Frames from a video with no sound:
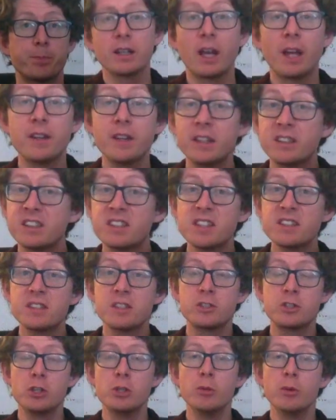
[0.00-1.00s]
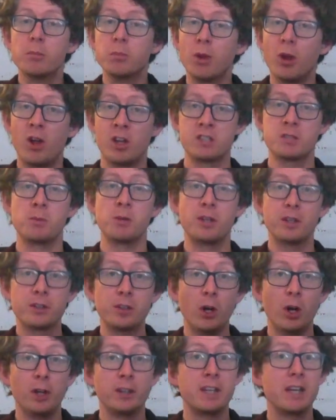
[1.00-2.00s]
I think this isn't too implausible a
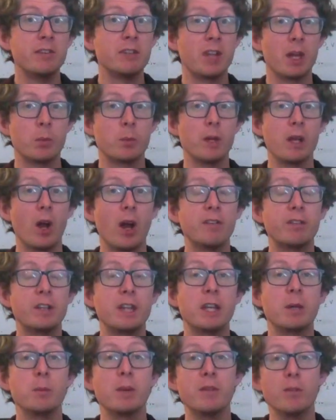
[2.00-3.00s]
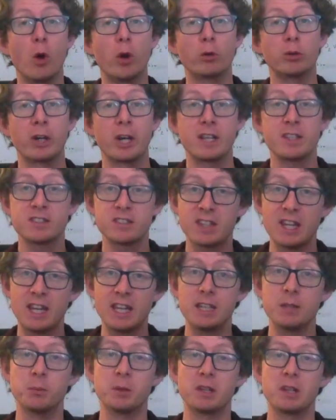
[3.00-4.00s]
thought, given that we, everything we've already
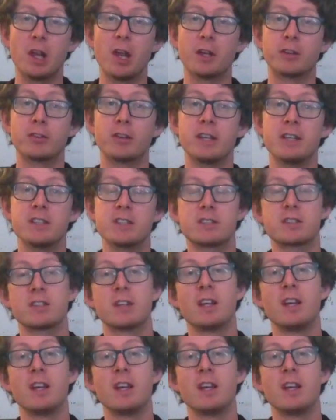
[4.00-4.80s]
seen with lotteries.